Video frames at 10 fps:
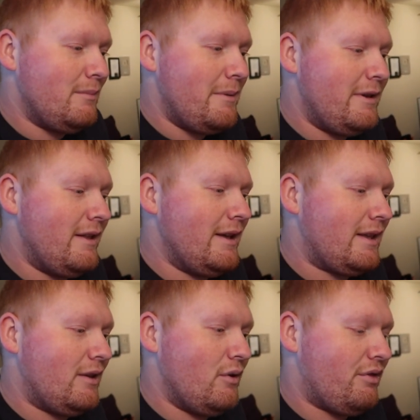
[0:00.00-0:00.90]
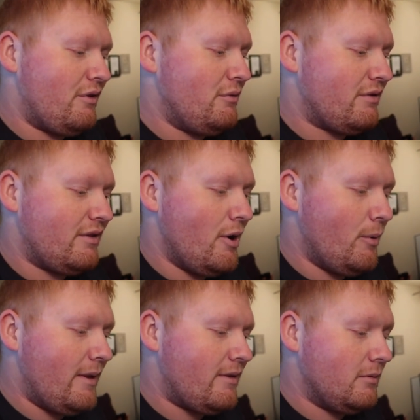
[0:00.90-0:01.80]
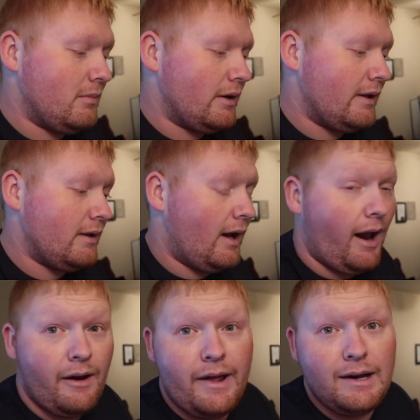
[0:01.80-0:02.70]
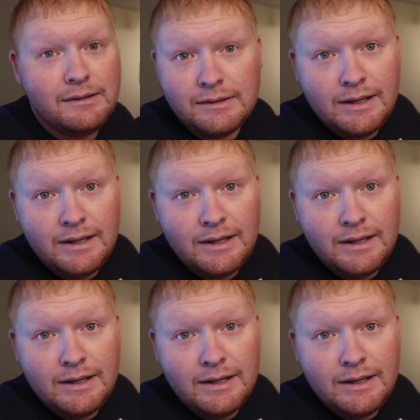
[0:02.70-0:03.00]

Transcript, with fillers: Maybe like go throw snow at somebody. I don't know.